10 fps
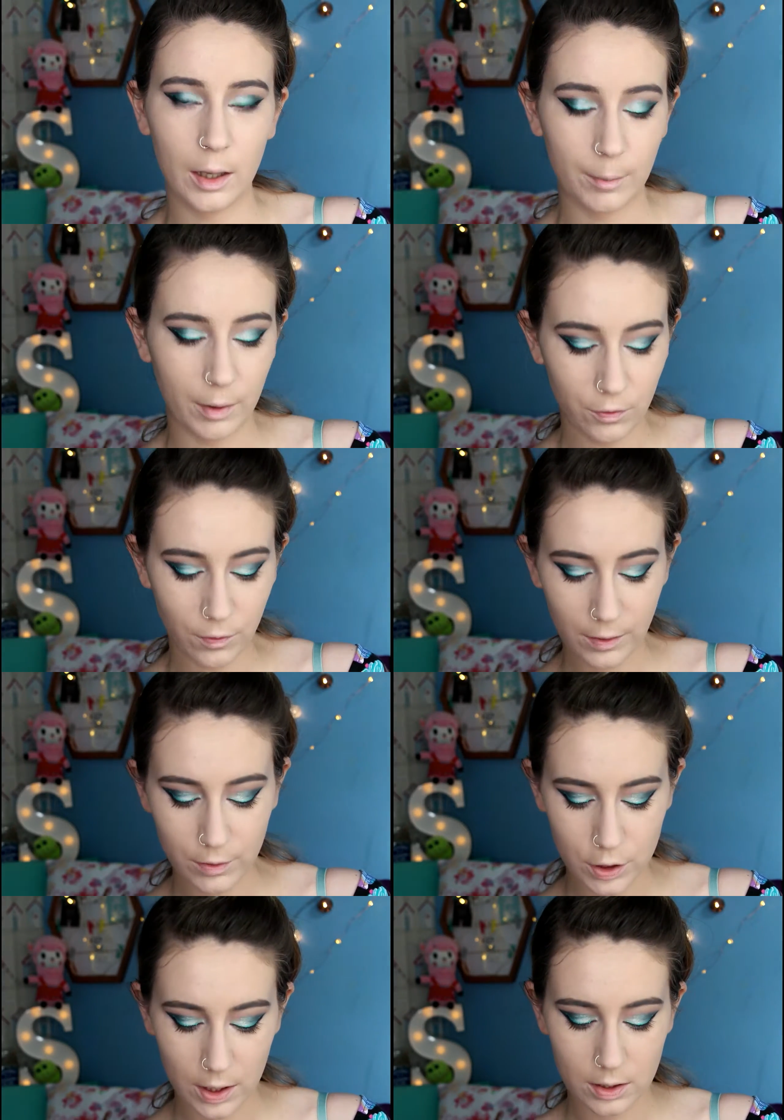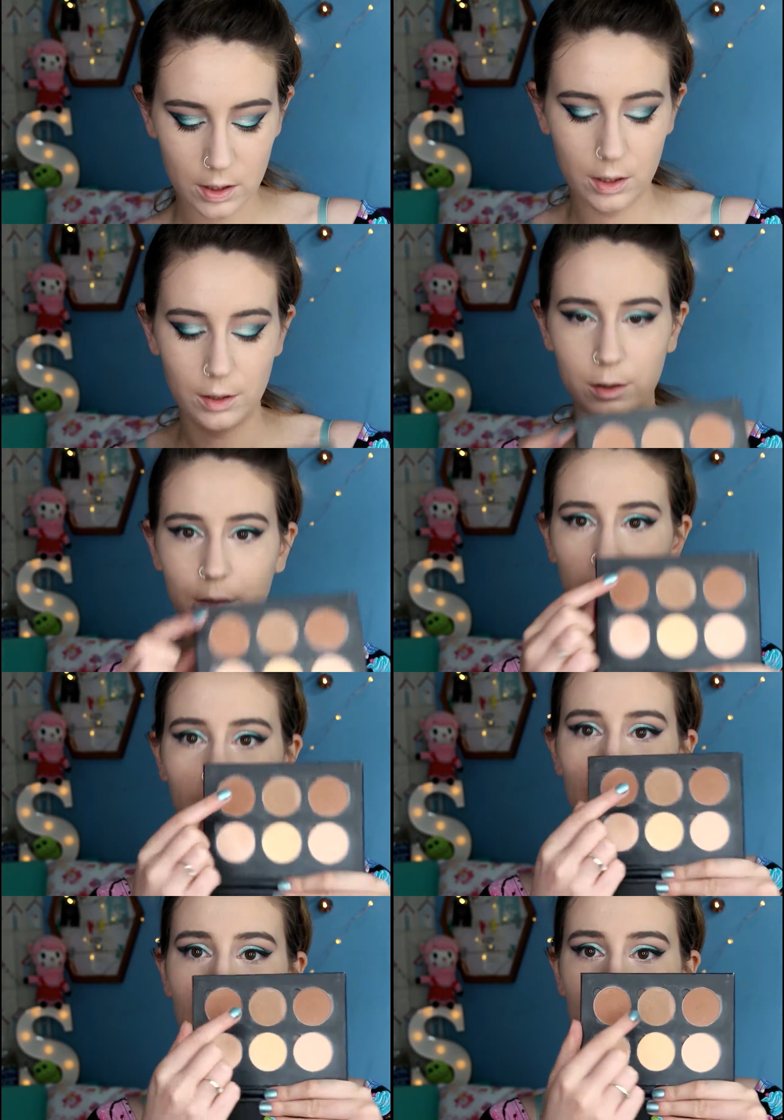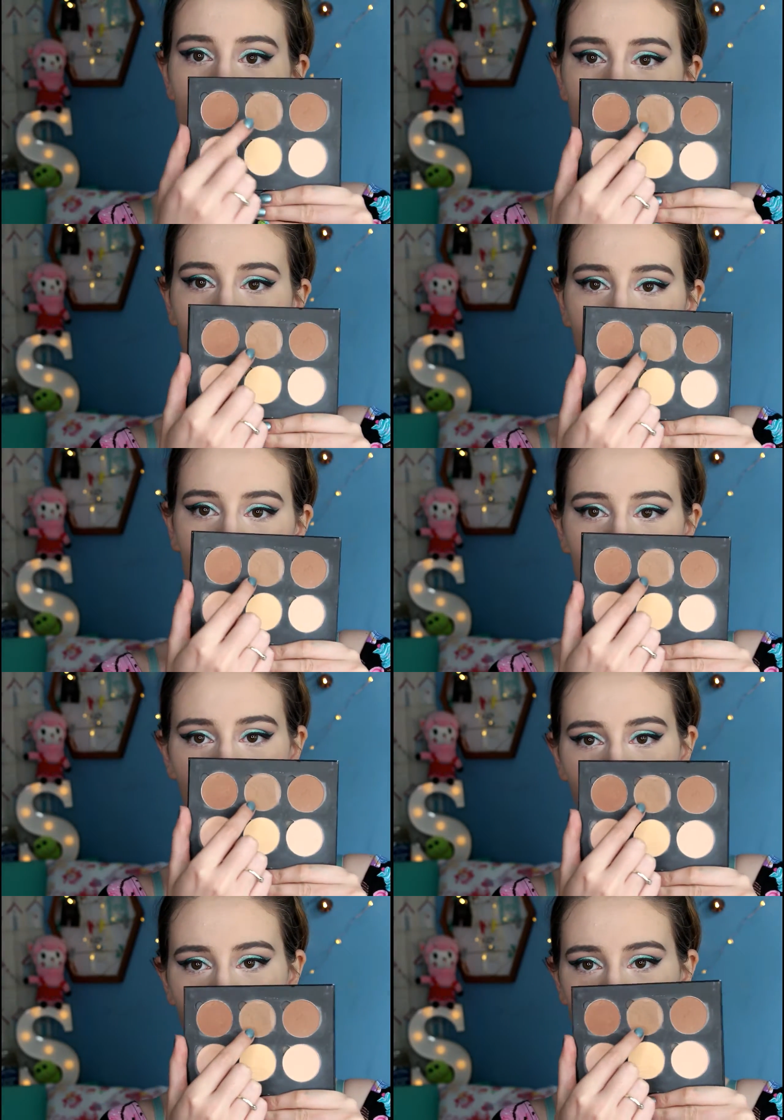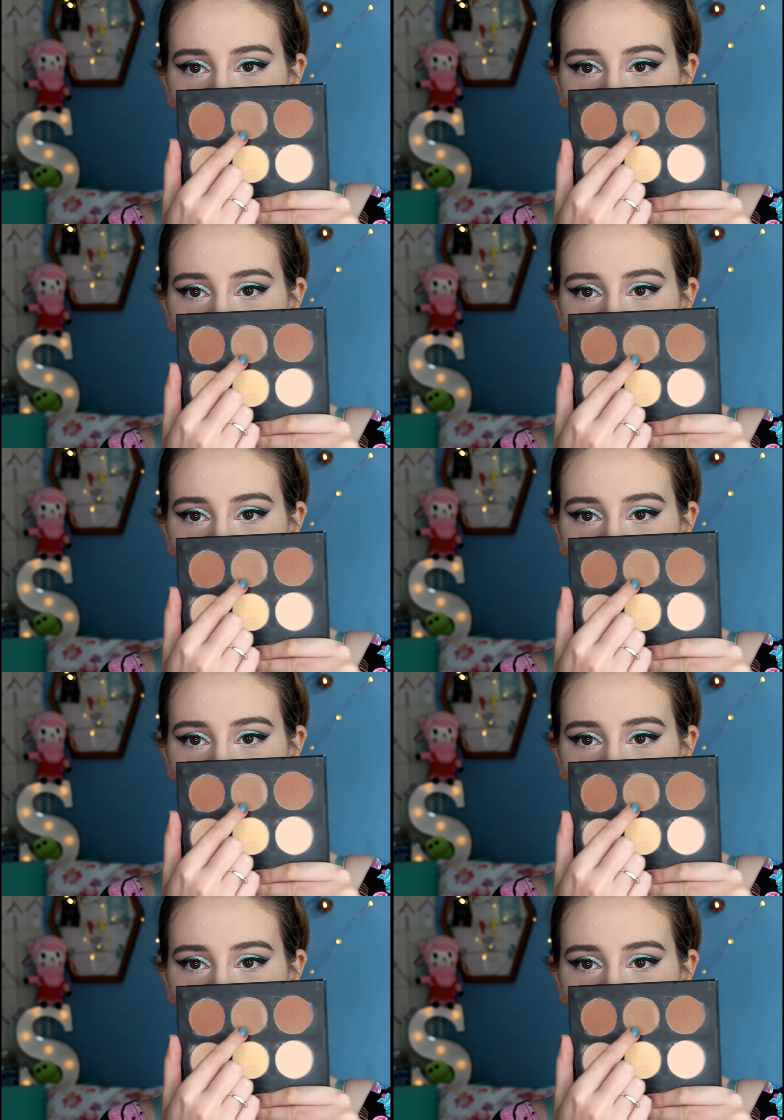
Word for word: And my favourite shade to use is this middle one here for my